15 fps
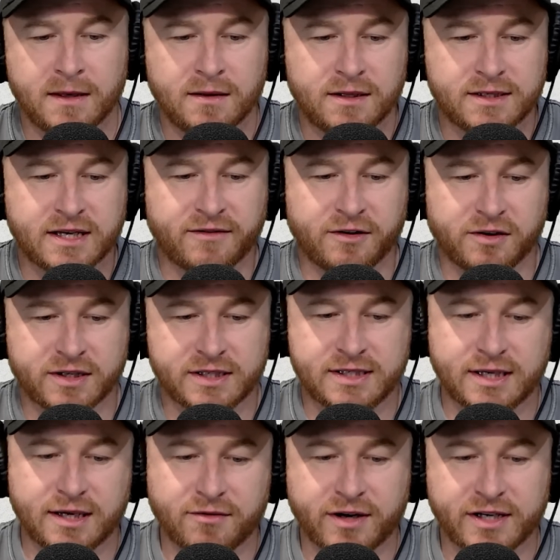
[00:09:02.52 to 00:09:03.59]
Let's have a look
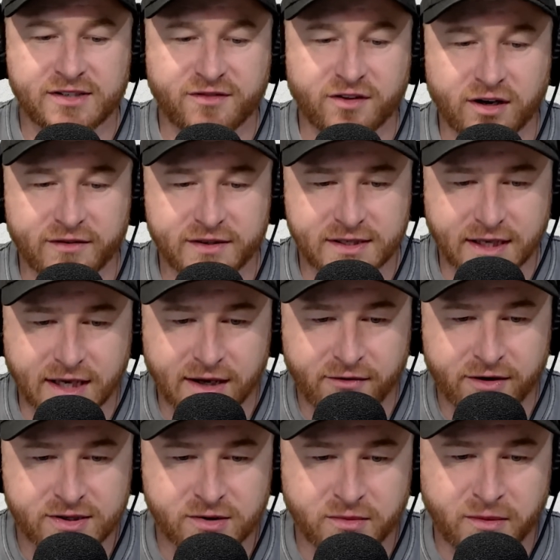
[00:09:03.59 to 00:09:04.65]
at race 5. It's the Ken Russell